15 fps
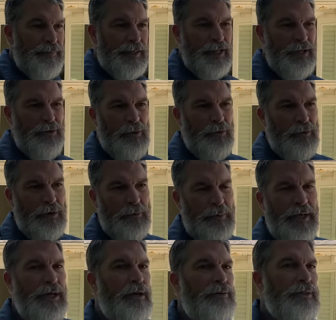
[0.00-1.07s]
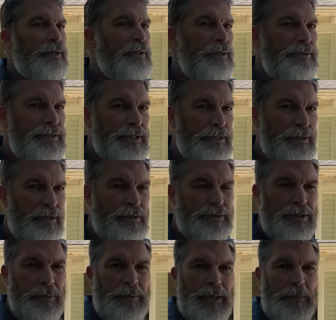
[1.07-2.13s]
they don't want to pay all the closing costs.
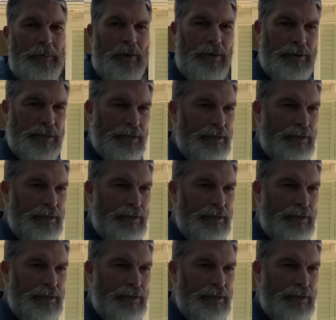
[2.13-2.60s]
They'll pay part of the